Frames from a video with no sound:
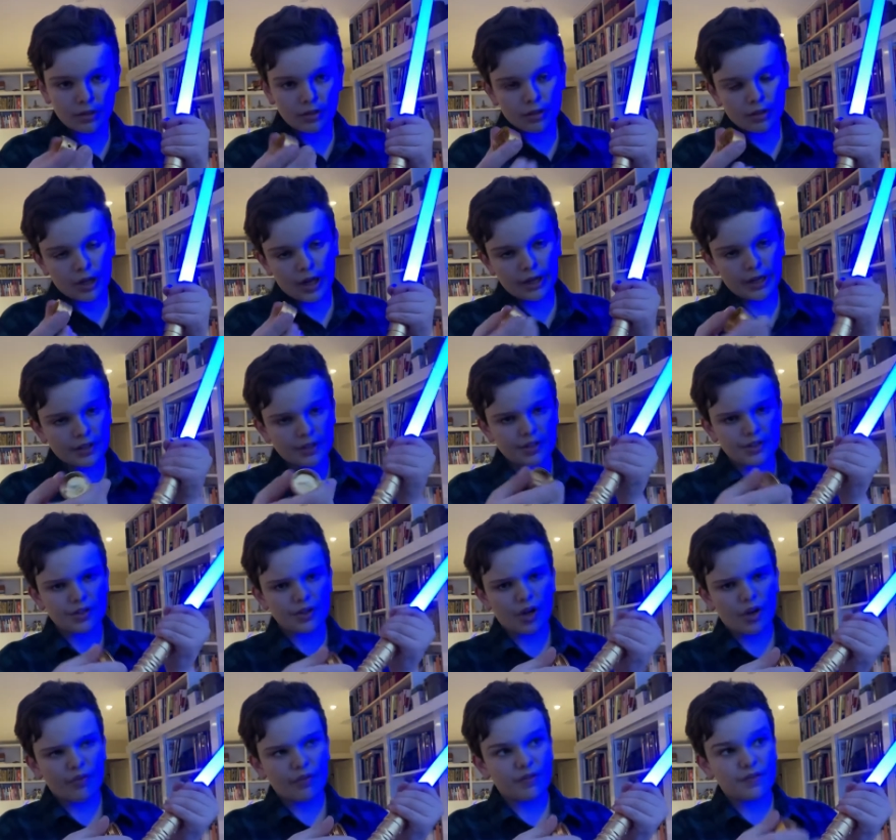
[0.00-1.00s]
I got this
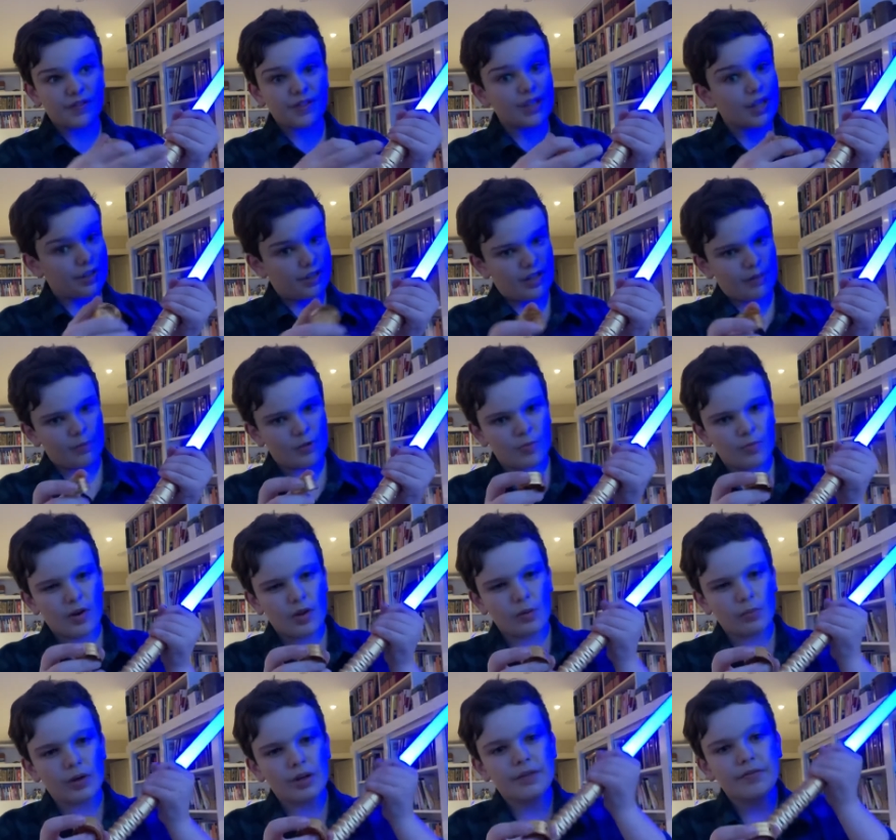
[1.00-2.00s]
off of Zia Sabers, by
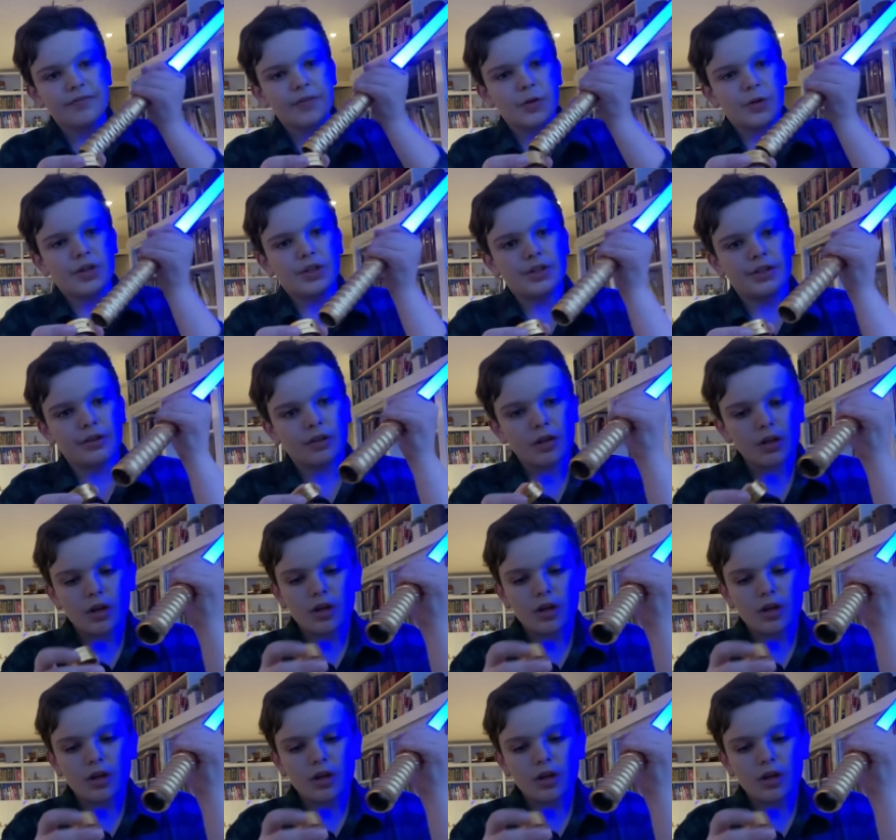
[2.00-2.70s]
the way. Very good deal.